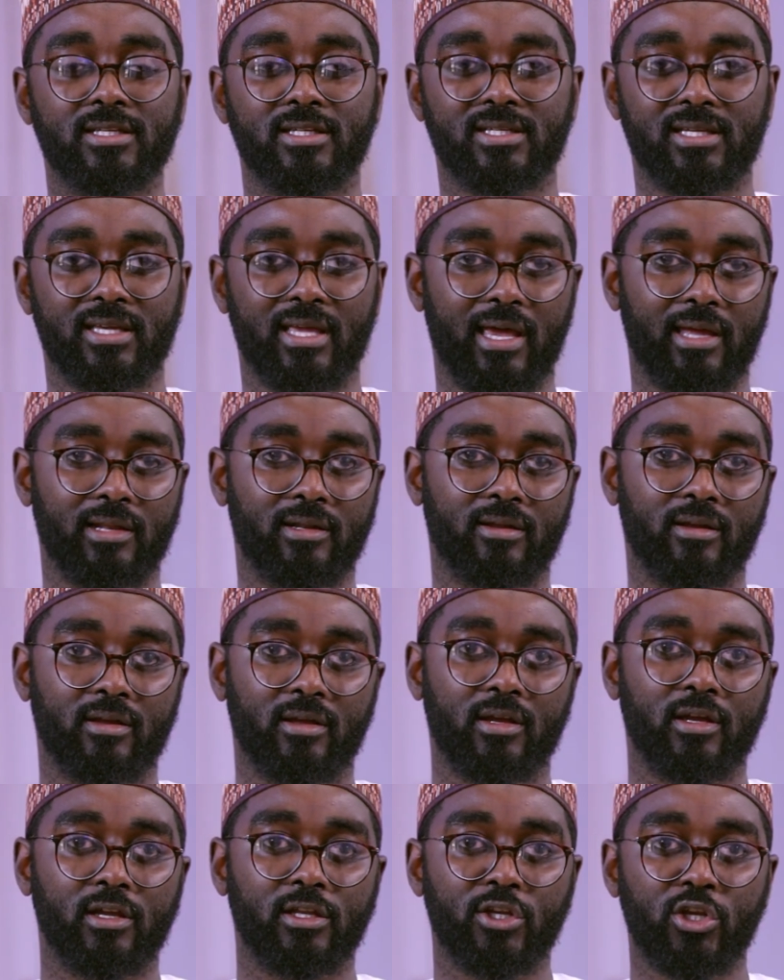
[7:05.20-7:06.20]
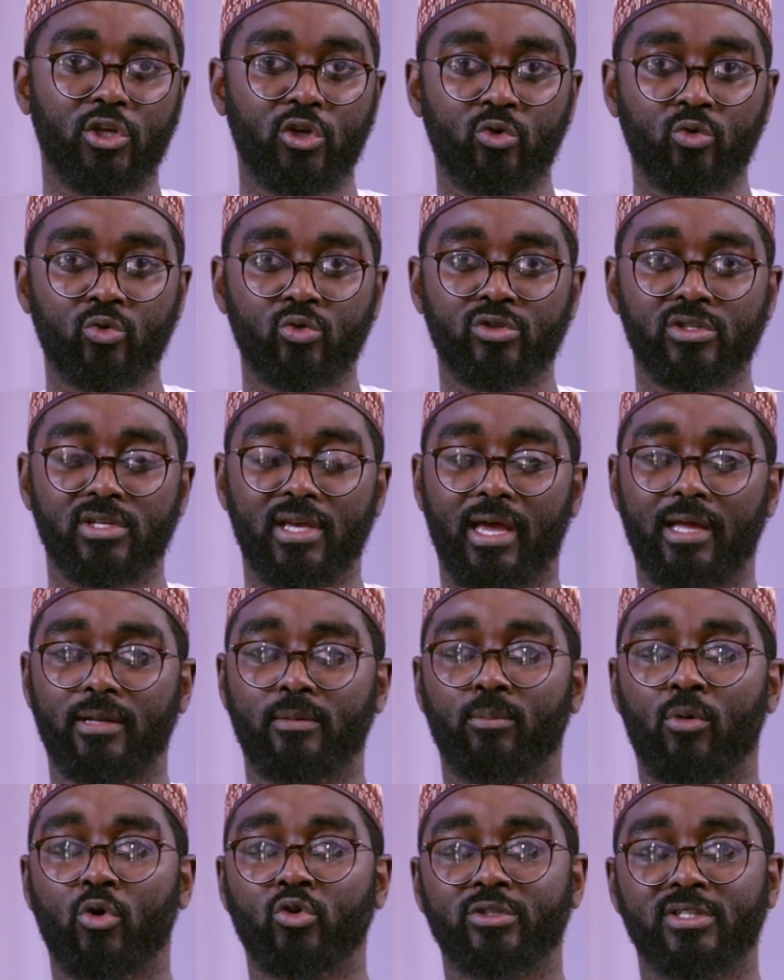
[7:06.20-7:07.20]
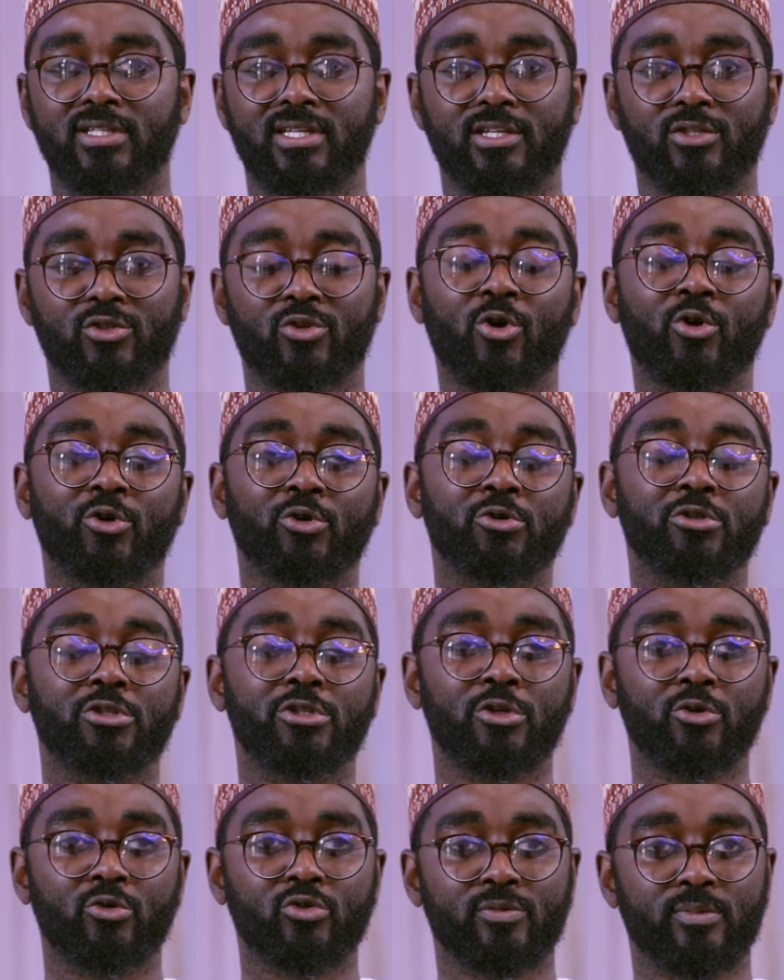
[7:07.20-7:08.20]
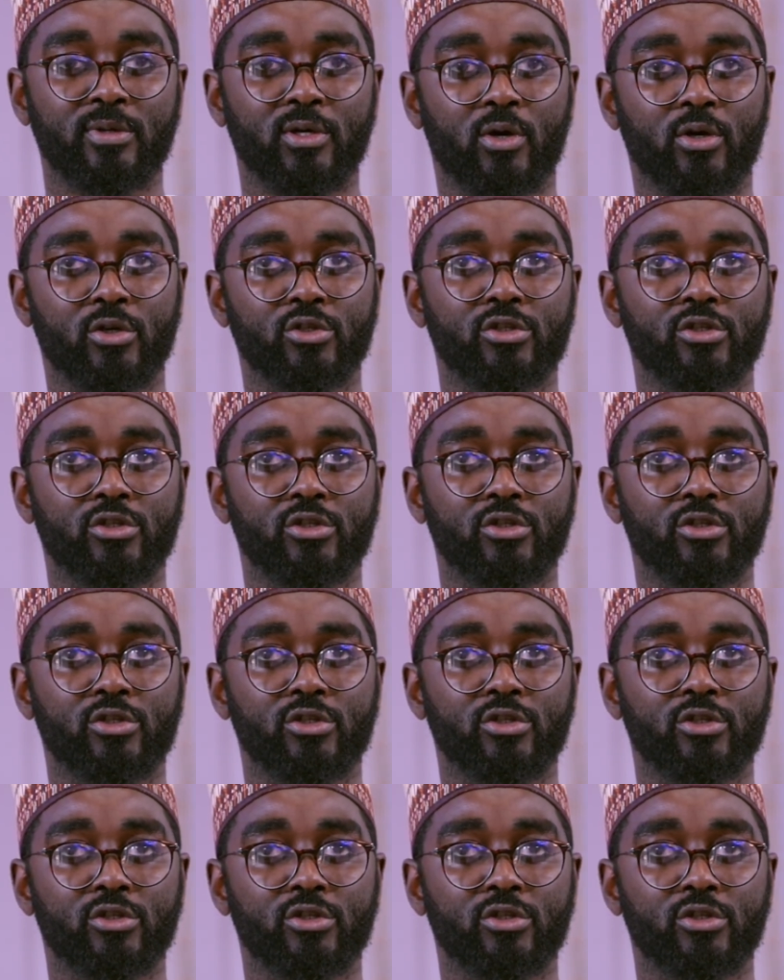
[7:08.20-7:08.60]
to get news, and mostly it's not good news, because